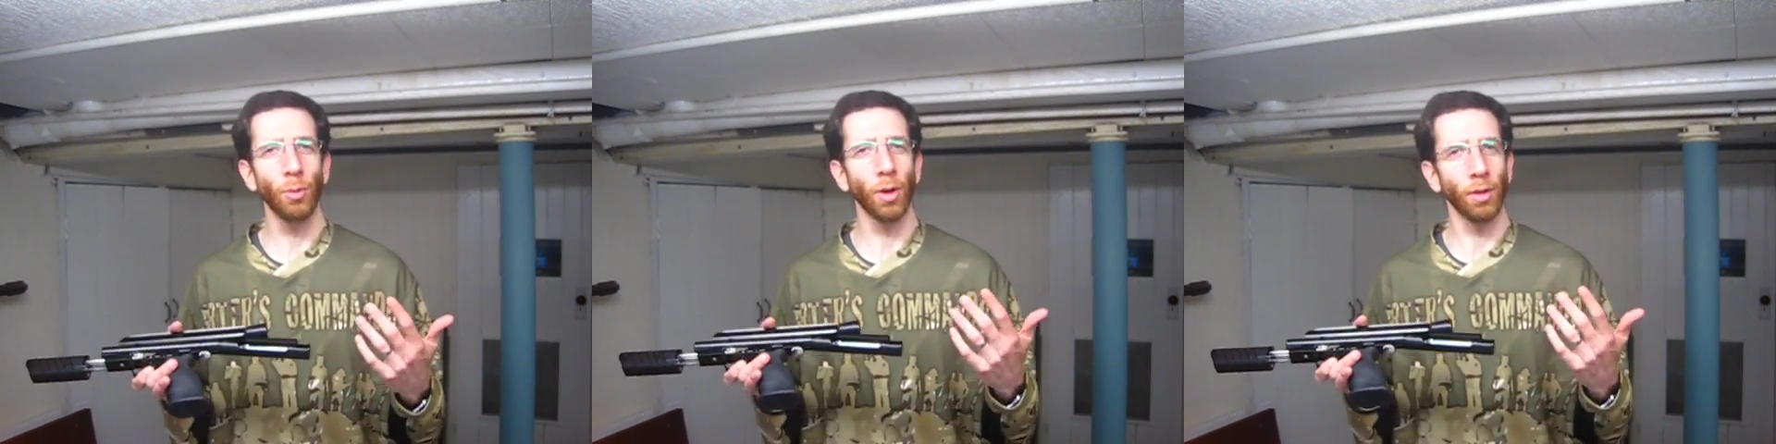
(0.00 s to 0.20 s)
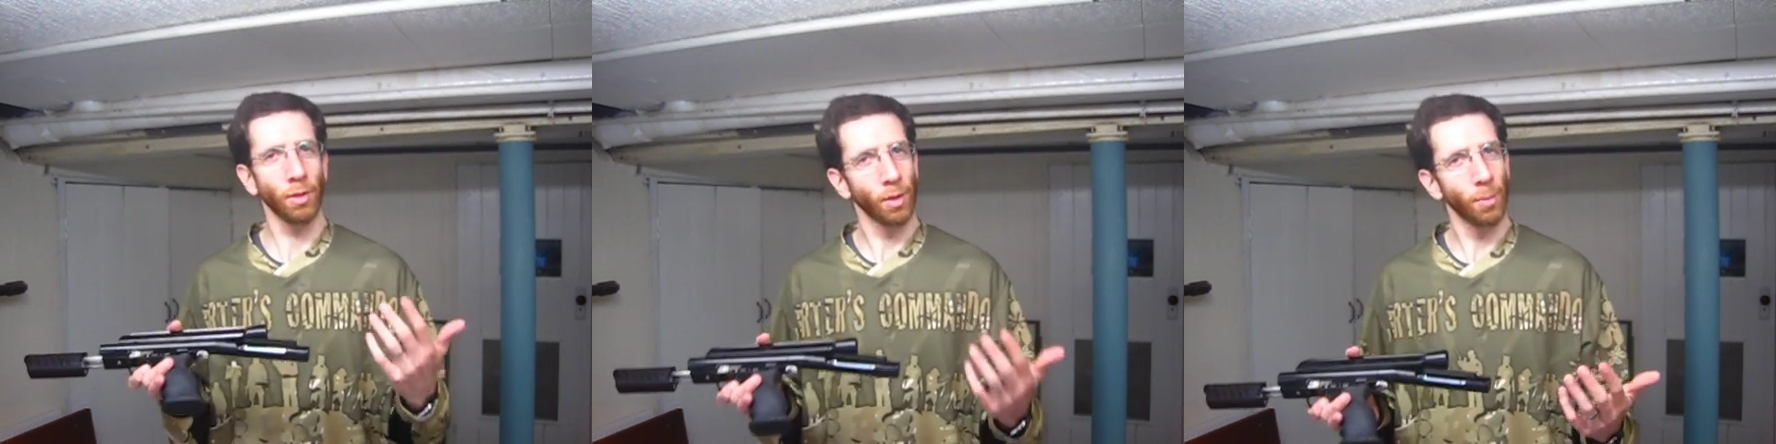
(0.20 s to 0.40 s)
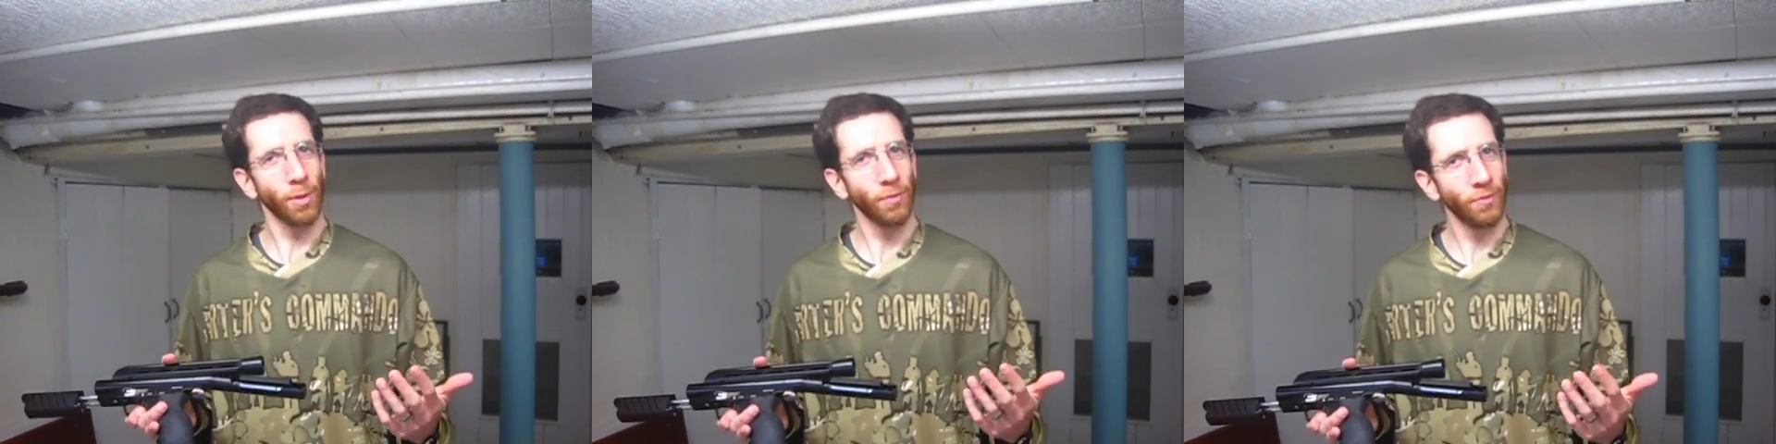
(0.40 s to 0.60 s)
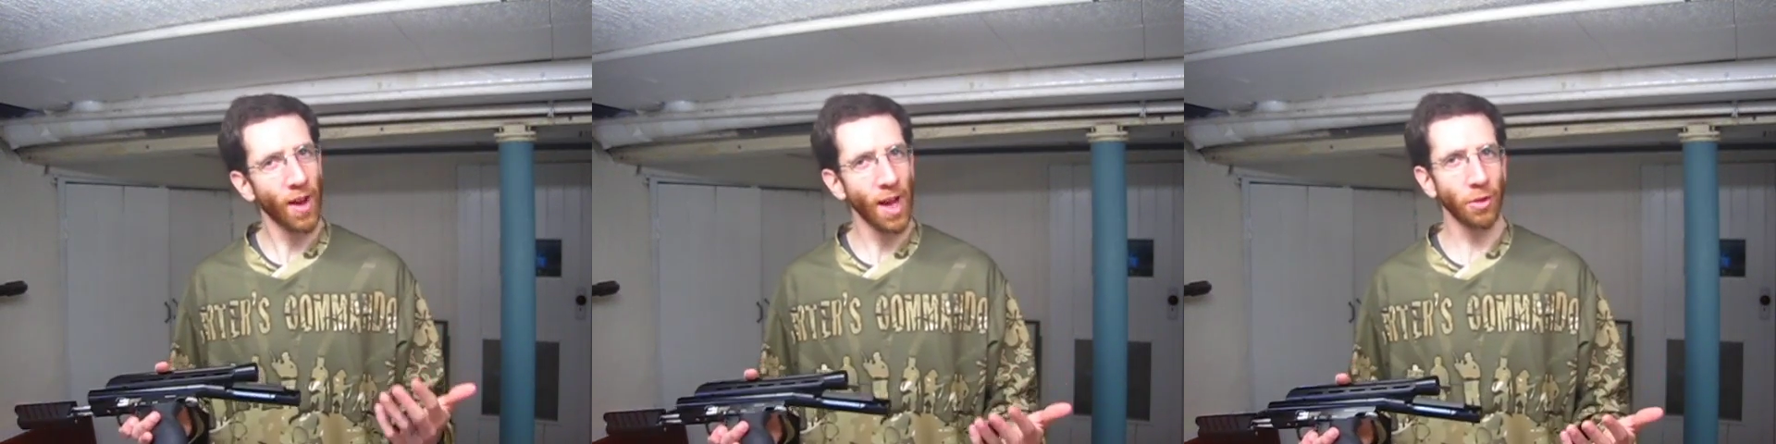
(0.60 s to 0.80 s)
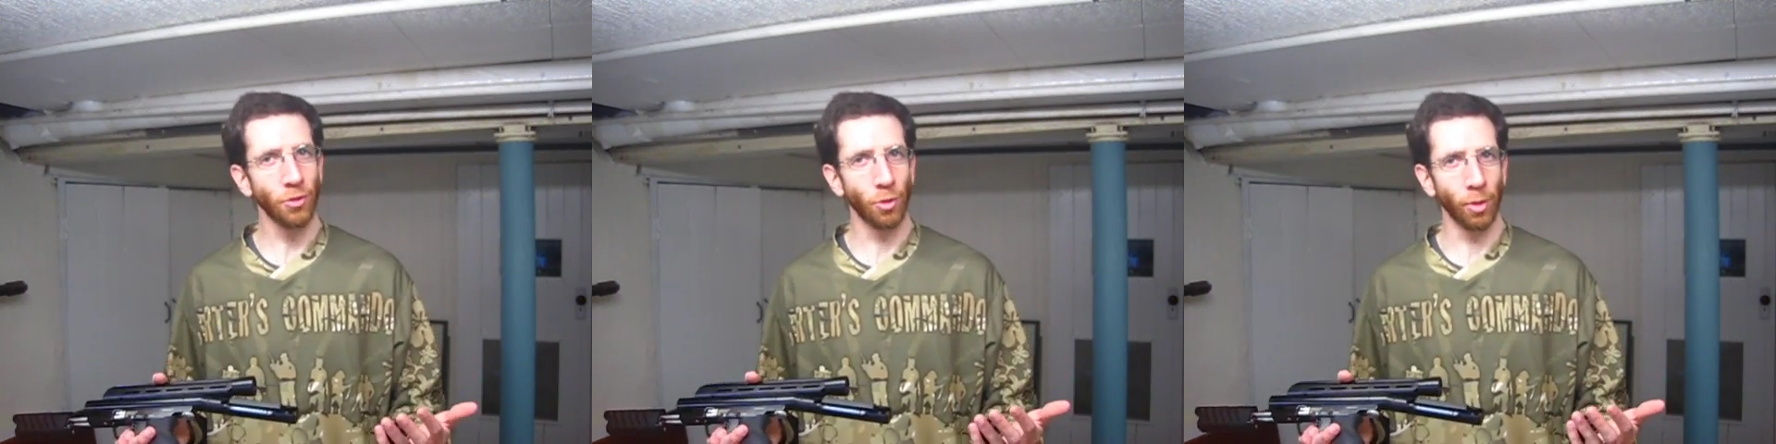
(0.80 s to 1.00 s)
it a little bit
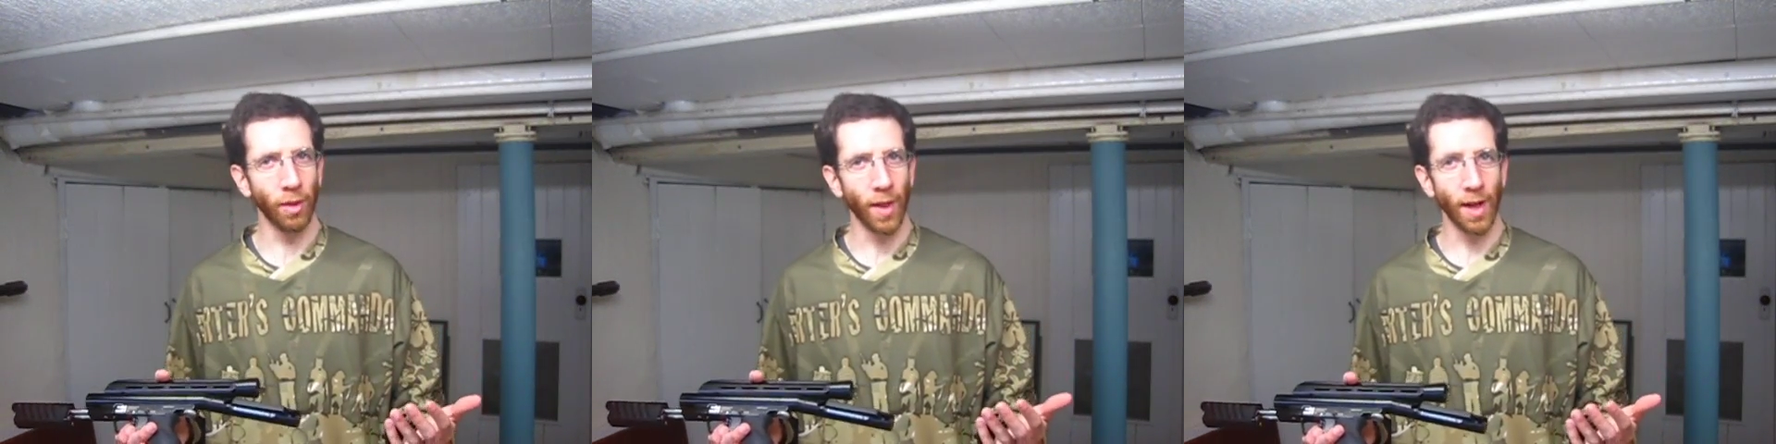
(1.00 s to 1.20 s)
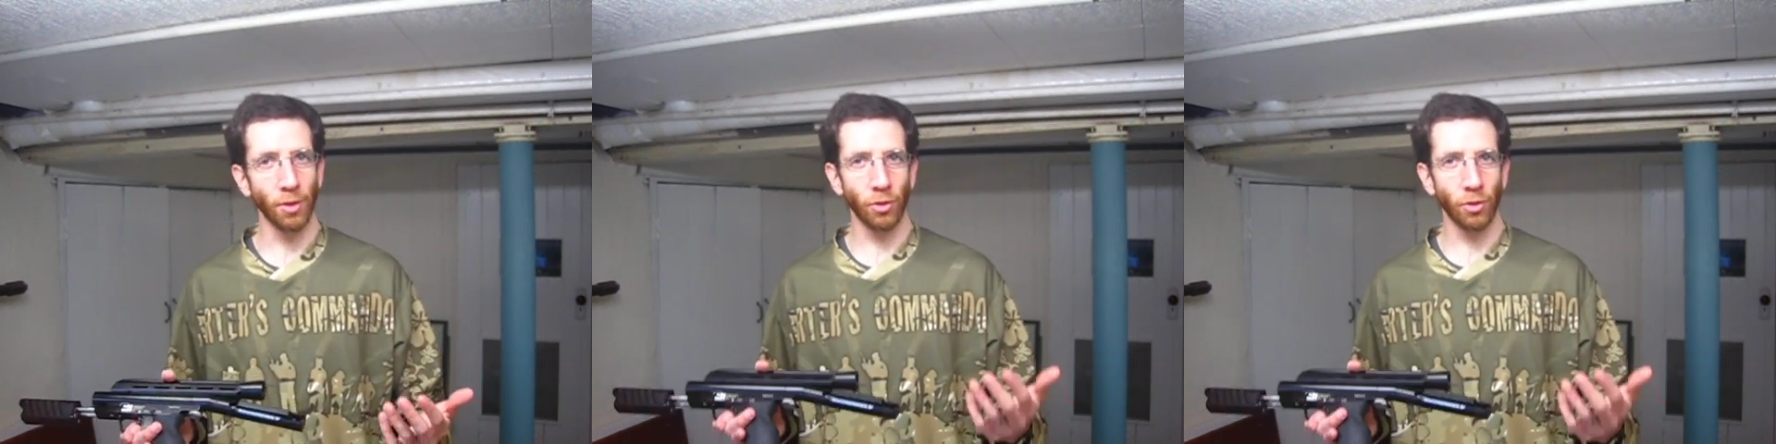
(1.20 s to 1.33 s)
faster than that.